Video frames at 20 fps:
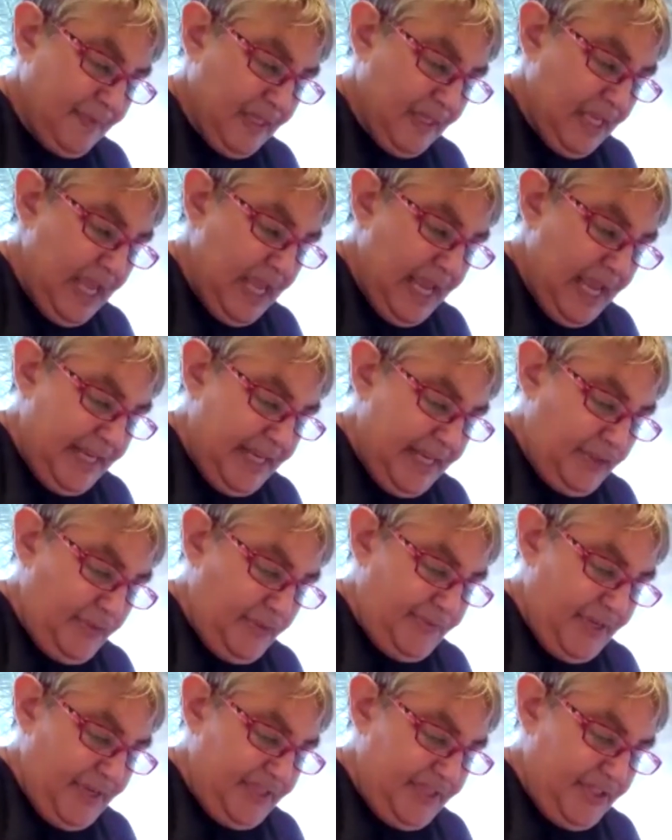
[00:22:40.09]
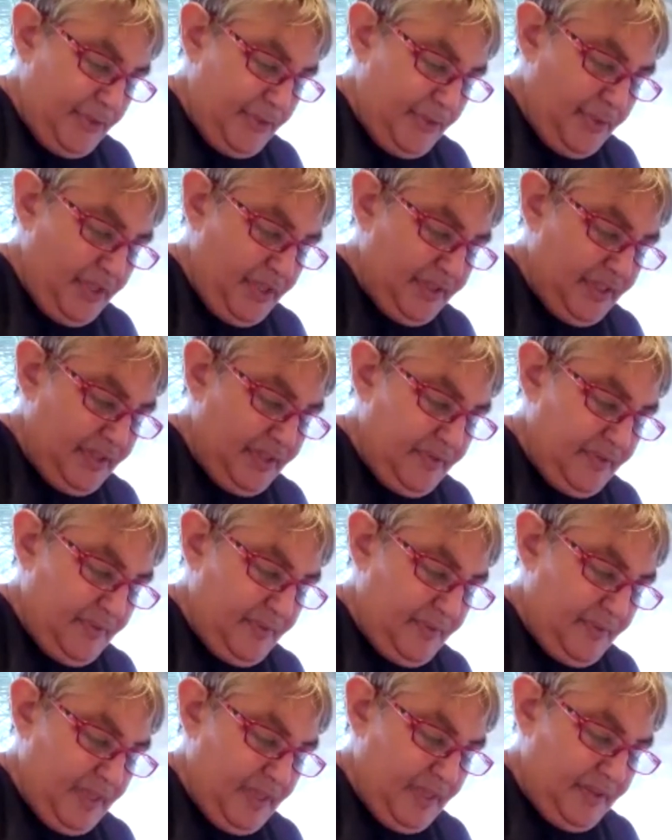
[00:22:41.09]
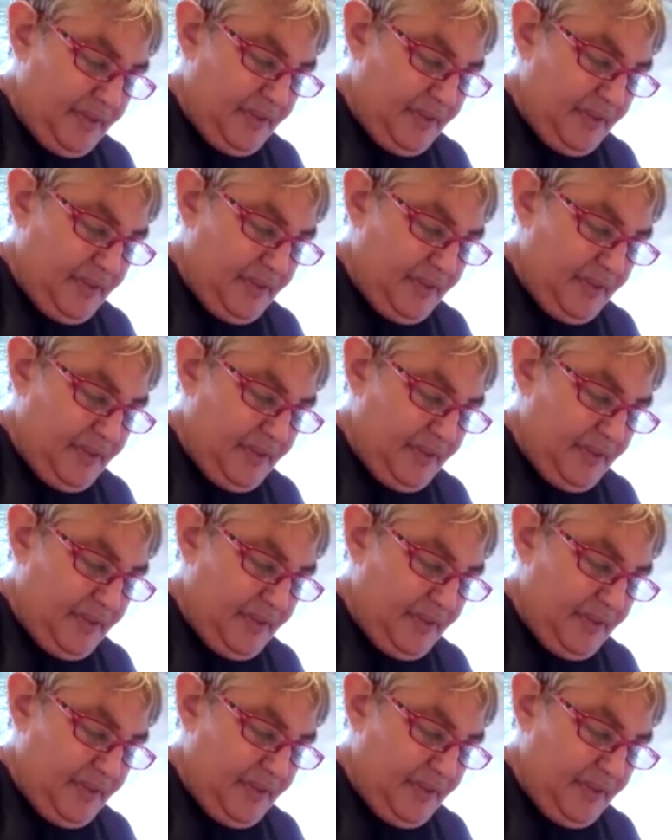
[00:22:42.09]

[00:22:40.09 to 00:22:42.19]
And you'll find too that that